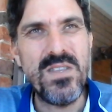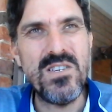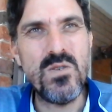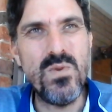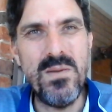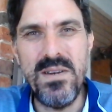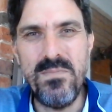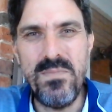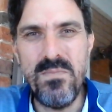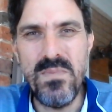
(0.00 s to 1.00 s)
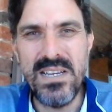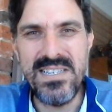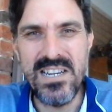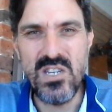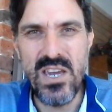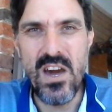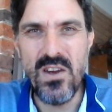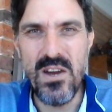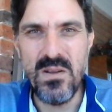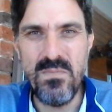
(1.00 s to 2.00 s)
just with a touch of
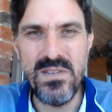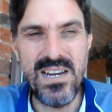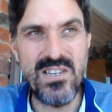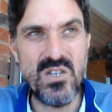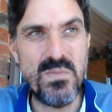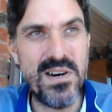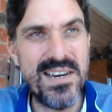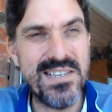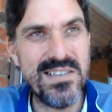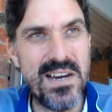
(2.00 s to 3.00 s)
cocoa and a touch of spice.